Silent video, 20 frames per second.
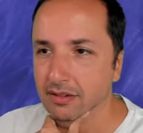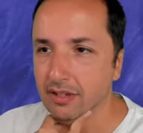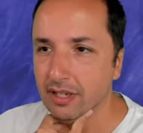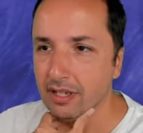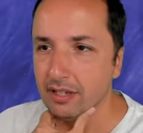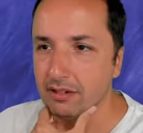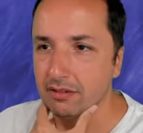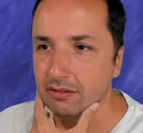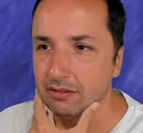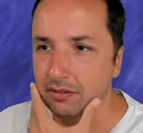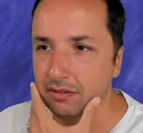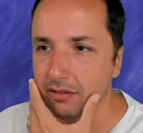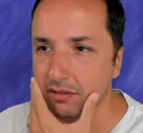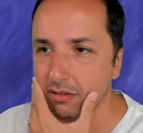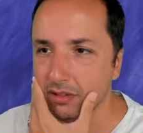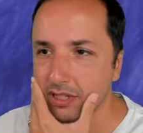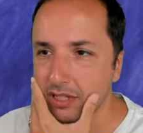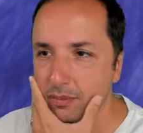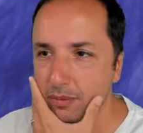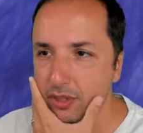I don't know.
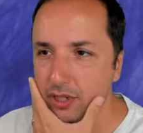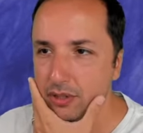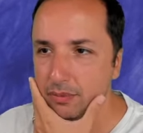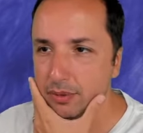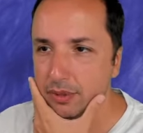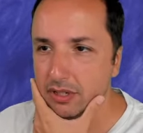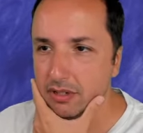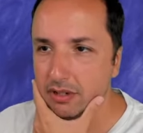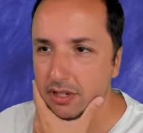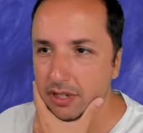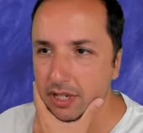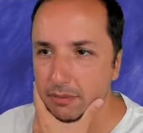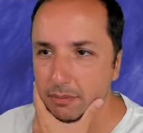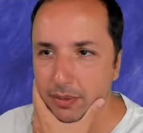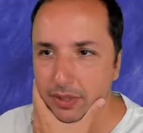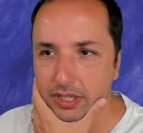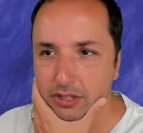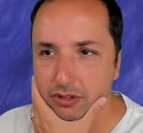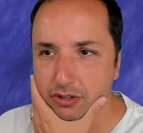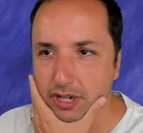This bishop is gonna
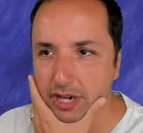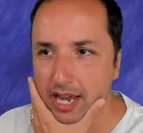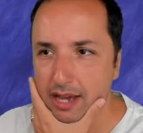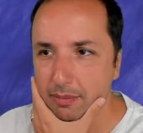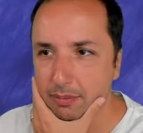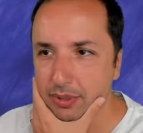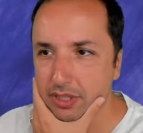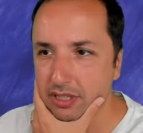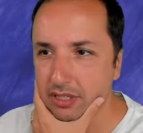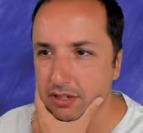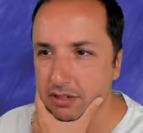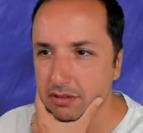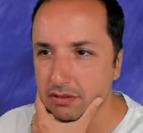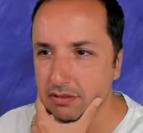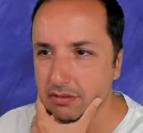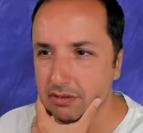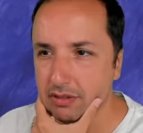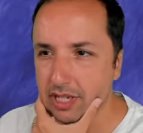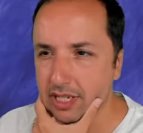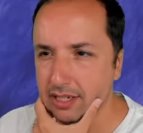be trapped,
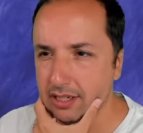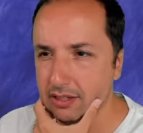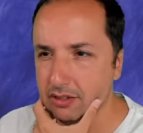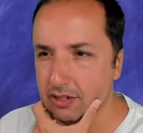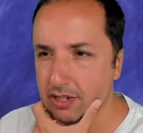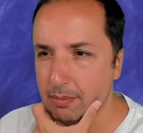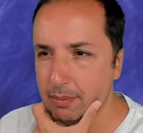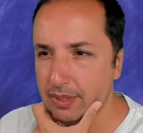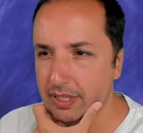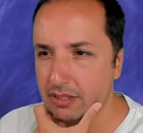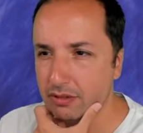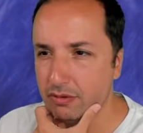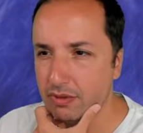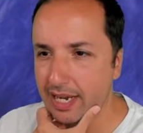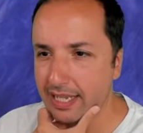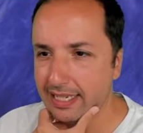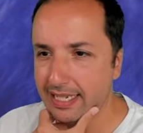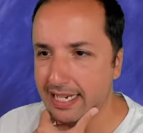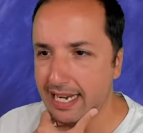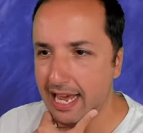so can I trap it
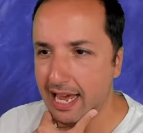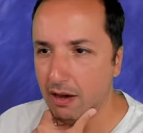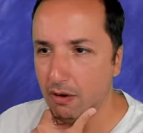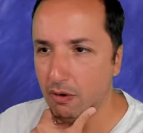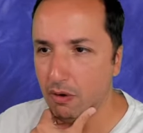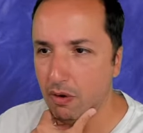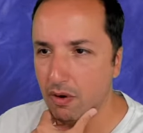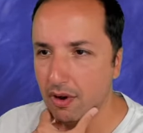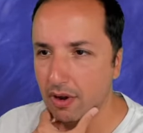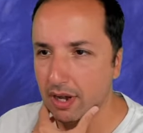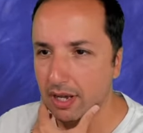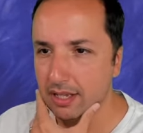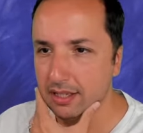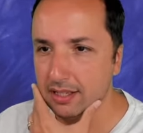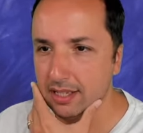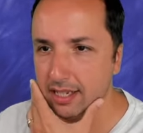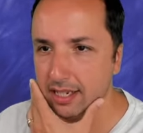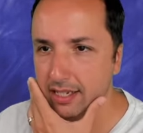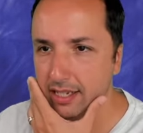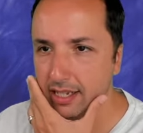right now? I
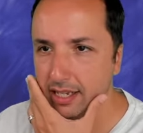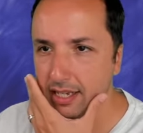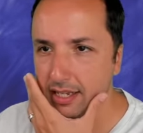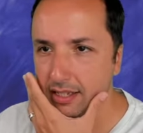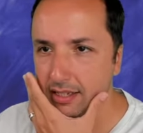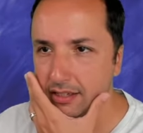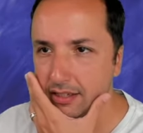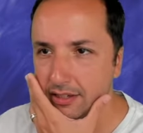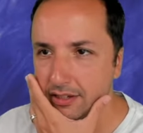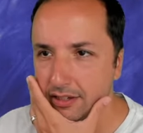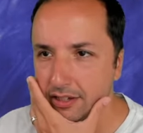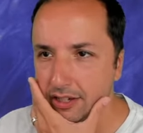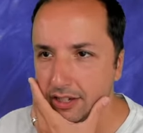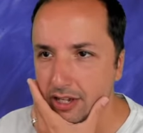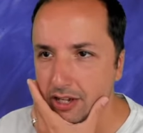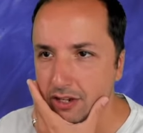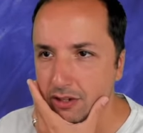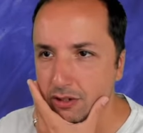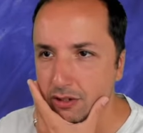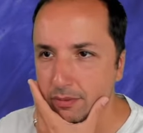think I can.
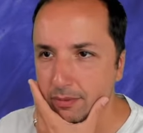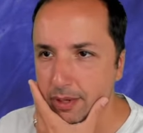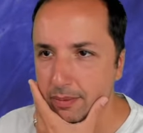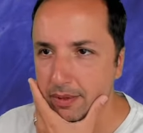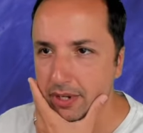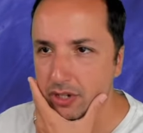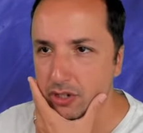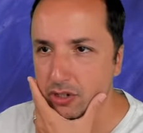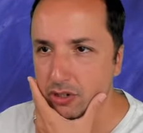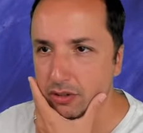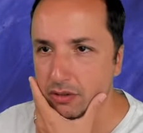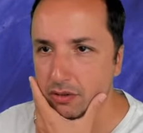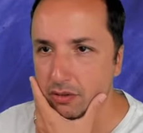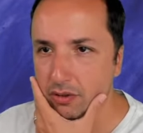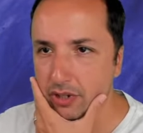So maybe I should go